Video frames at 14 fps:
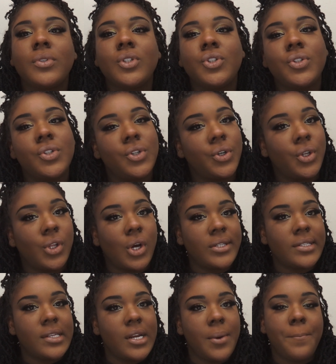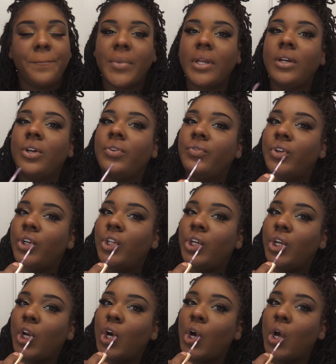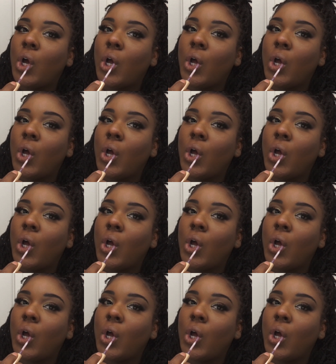Just to gloss it up and give it a little.